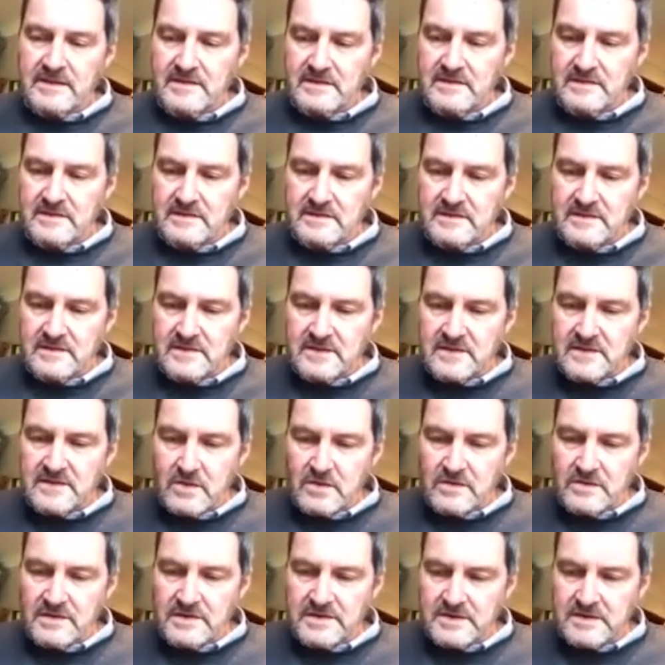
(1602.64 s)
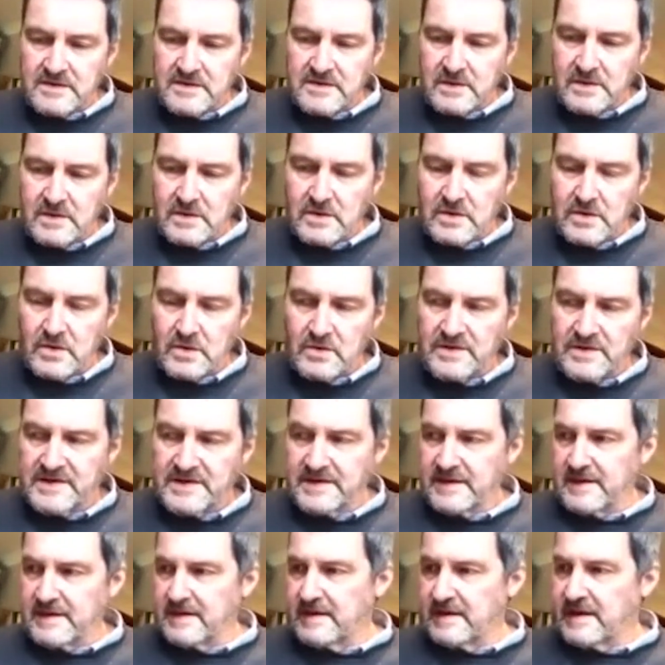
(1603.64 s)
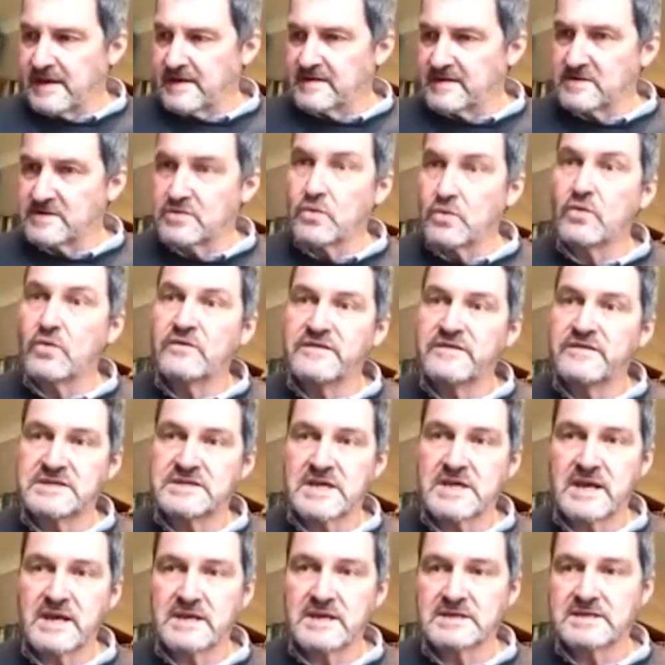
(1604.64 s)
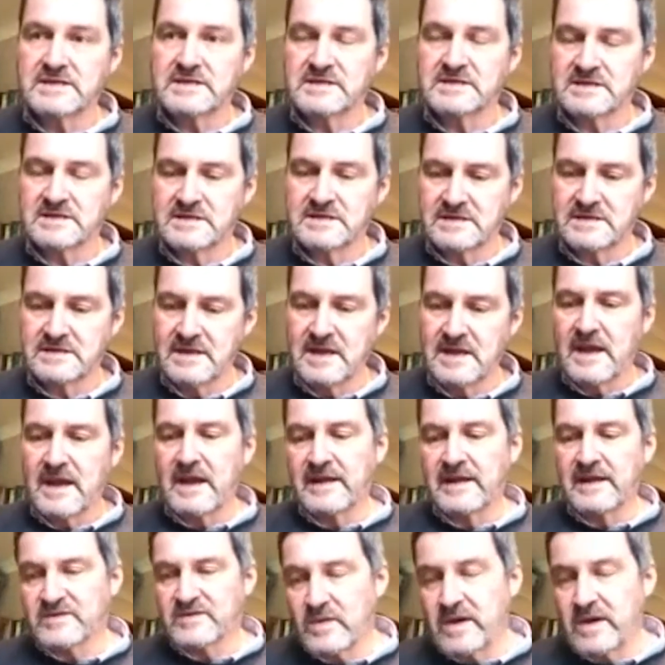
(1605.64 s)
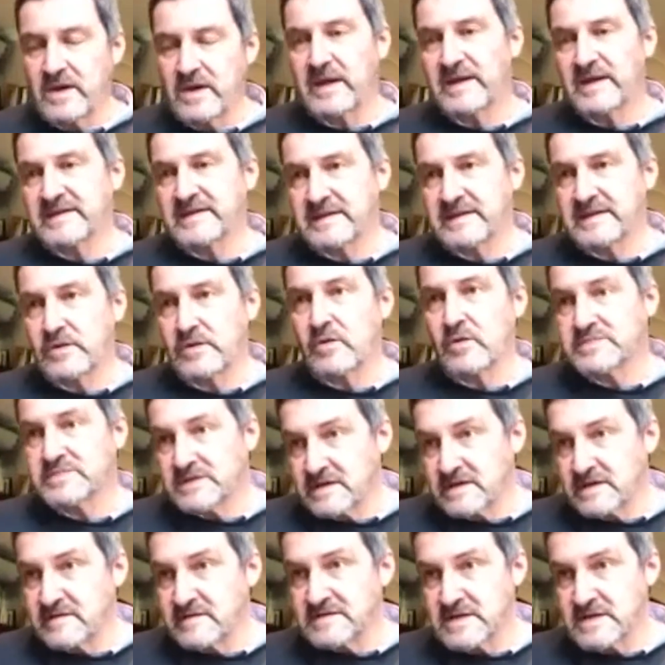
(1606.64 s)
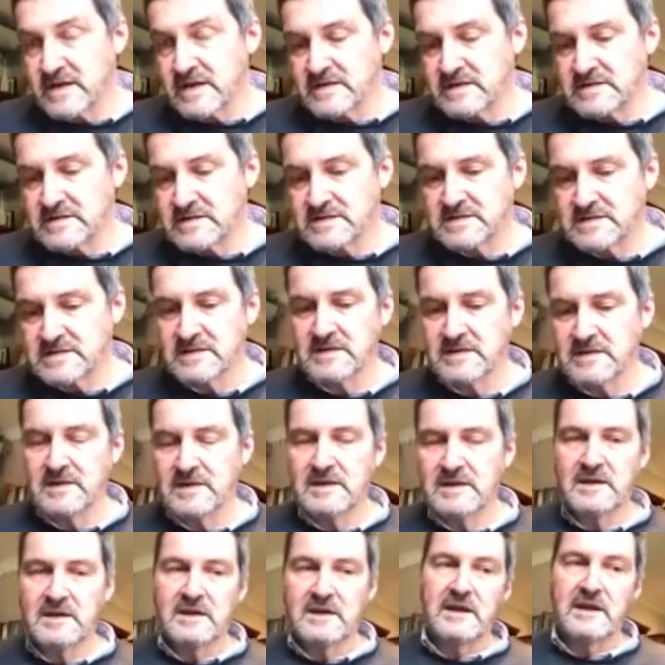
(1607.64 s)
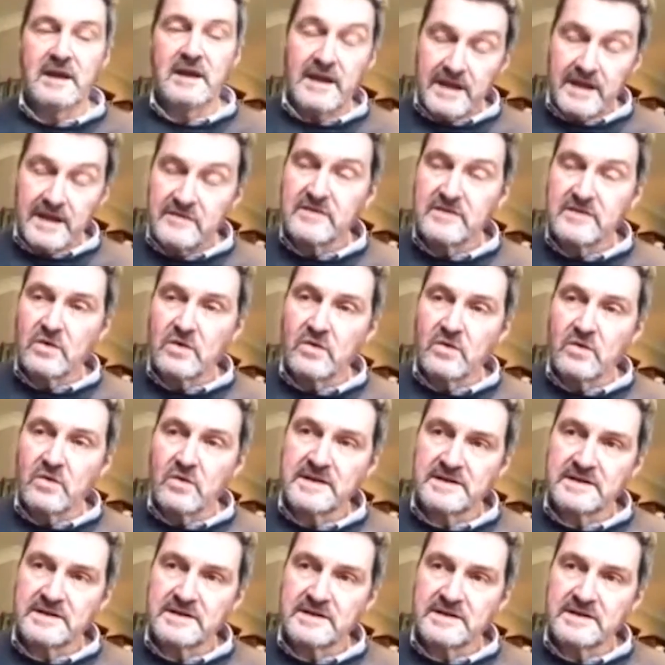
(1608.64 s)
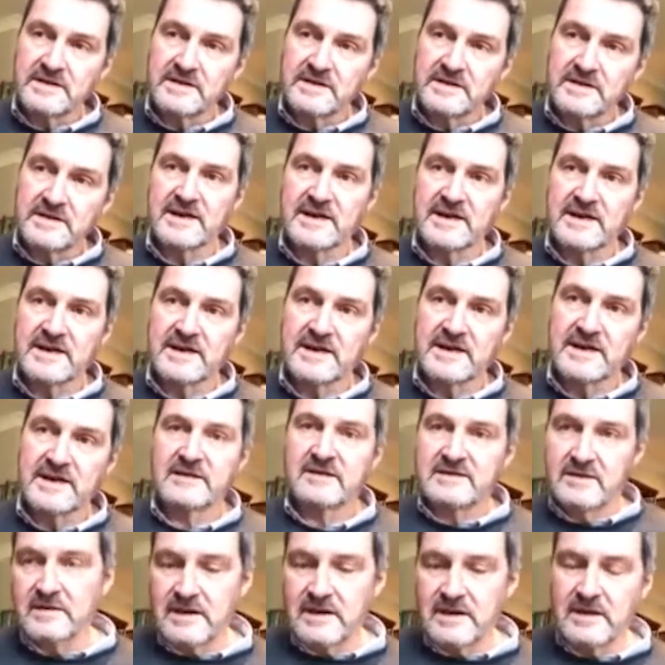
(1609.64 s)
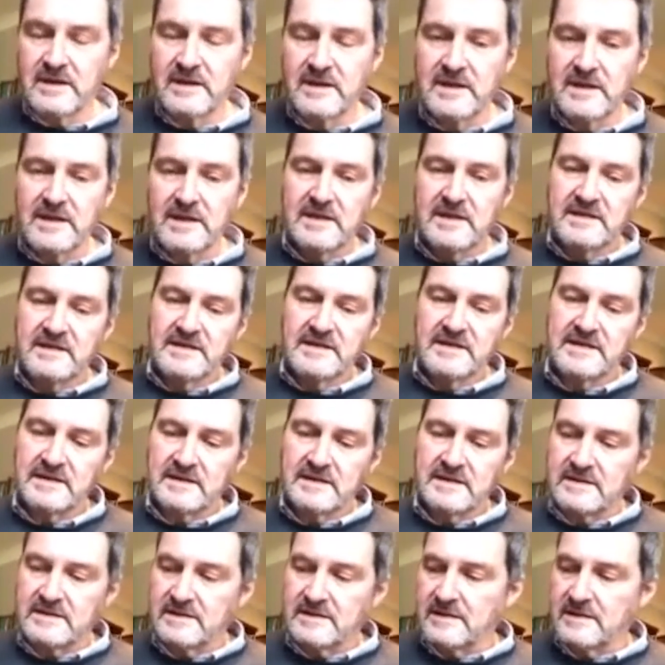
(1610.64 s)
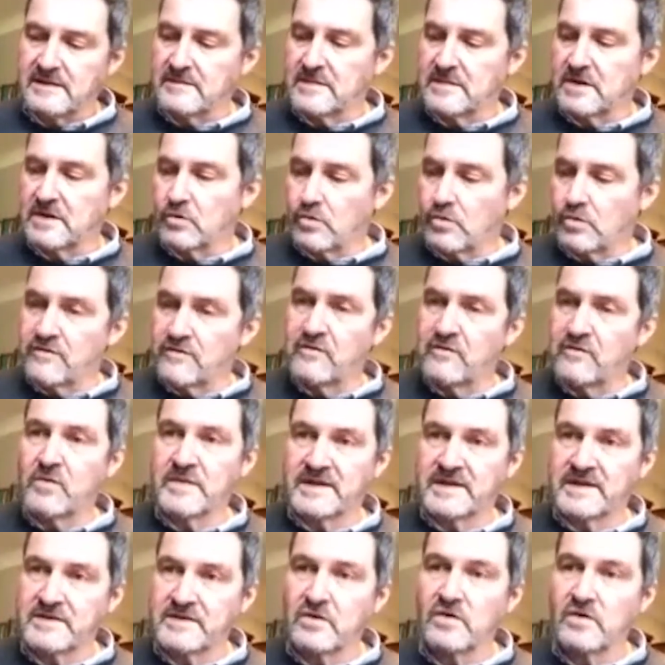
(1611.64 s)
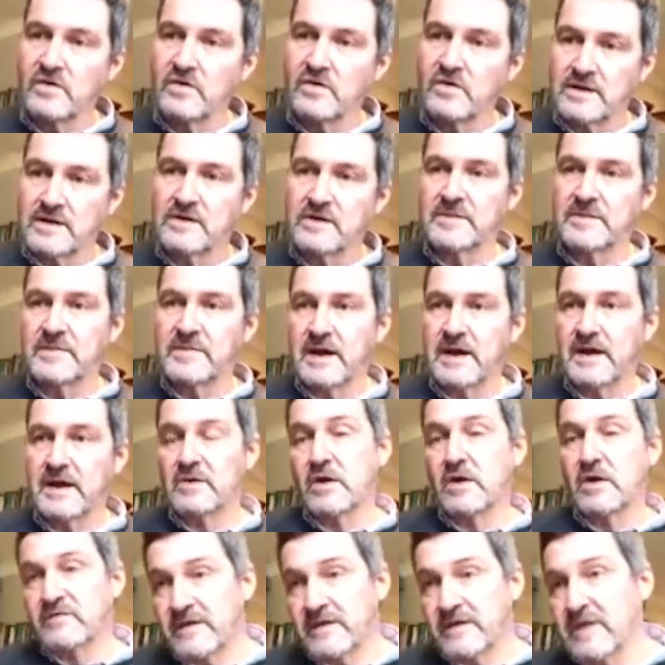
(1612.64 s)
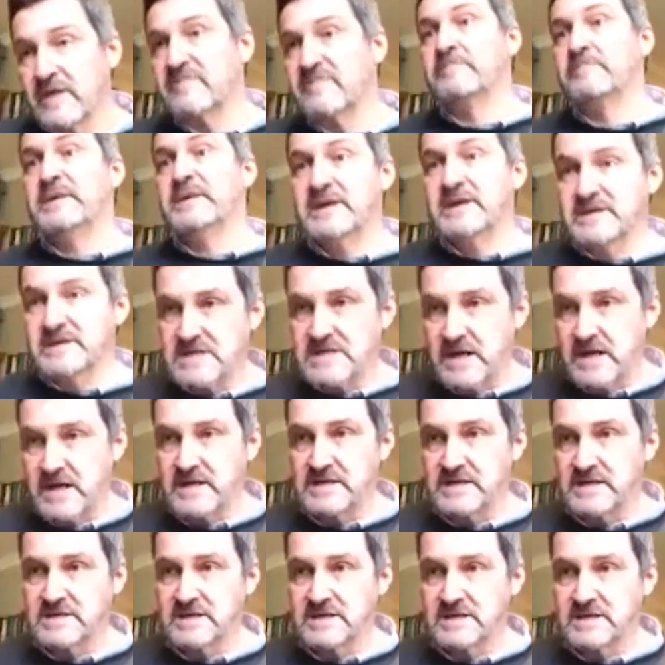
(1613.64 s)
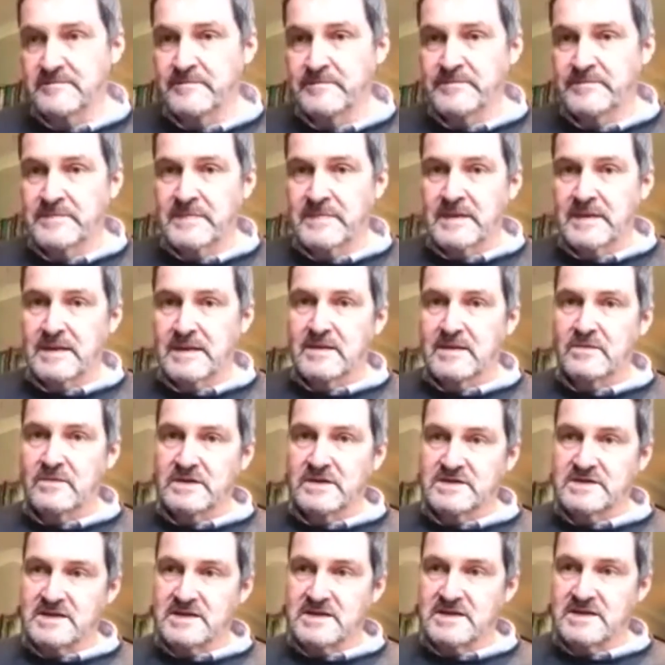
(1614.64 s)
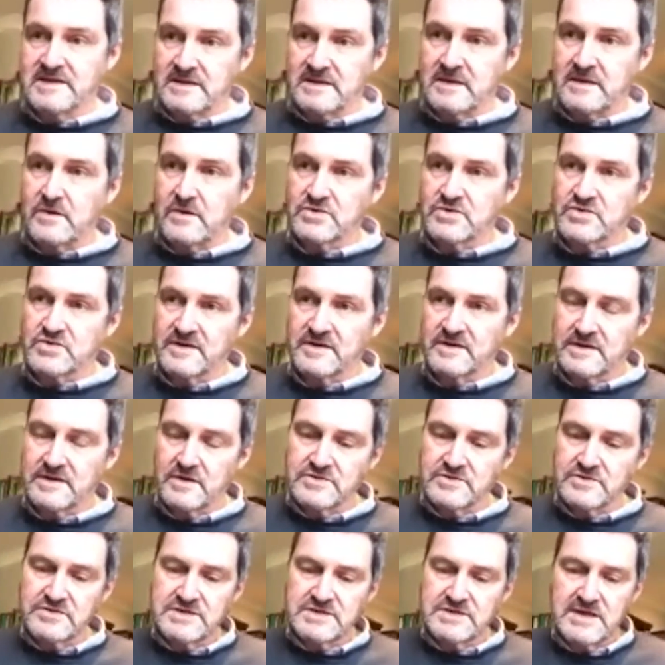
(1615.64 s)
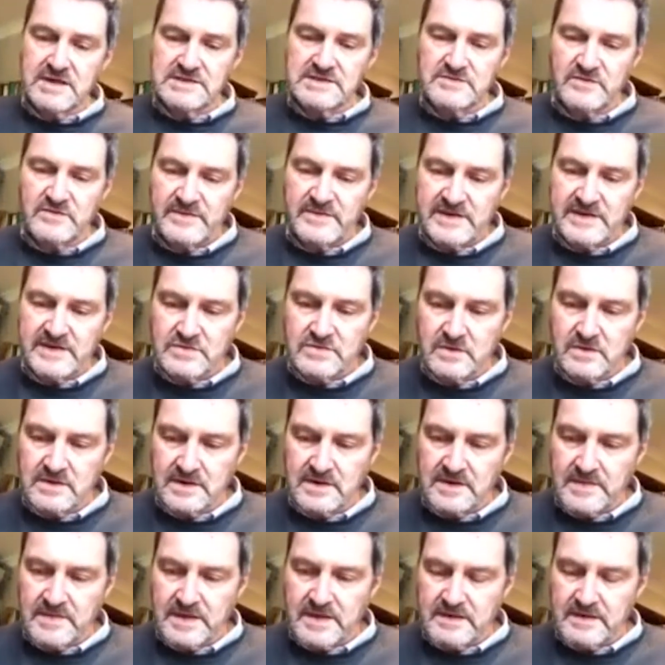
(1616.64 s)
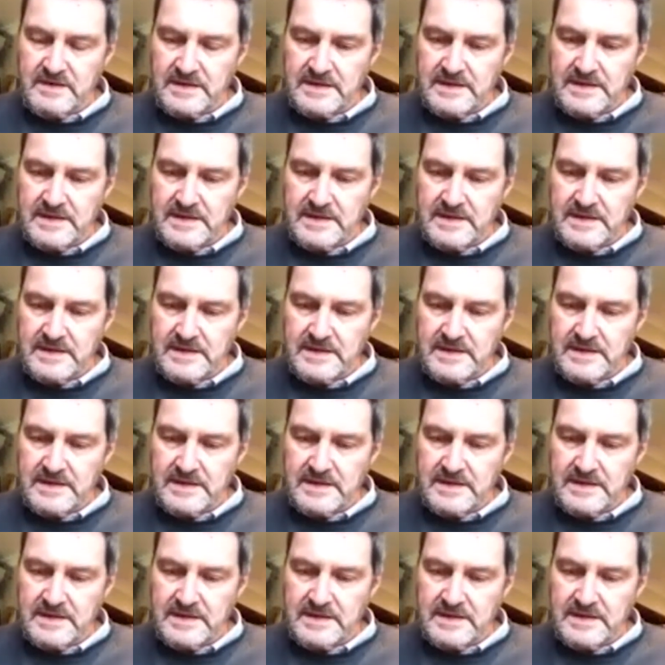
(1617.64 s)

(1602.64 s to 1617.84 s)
those who see it as a tool for change as well as the object of change, and of course, as I said earlier, see the law reform itself as only part of an even bigger change, which is the cultural and social change that we've been talking about.